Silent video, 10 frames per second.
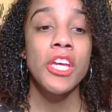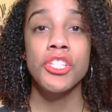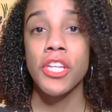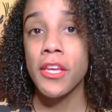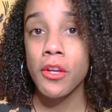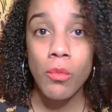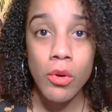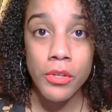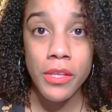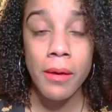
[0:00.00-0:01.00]
shake your
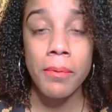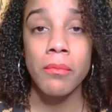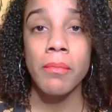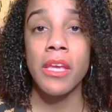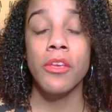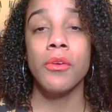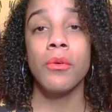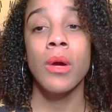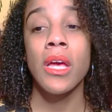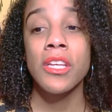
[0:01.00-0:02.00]
world up and make
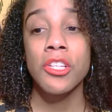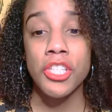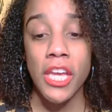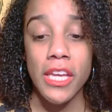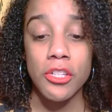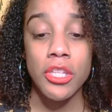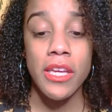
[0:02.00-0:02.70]
you change.